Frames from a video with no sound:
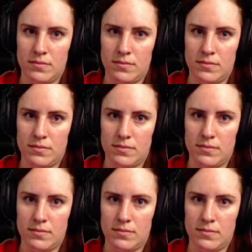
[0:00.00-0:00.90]

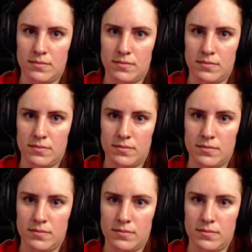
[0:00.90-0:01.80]

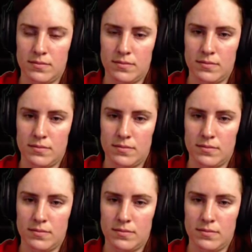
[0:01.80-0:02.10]
No words are spoken by the person on screen.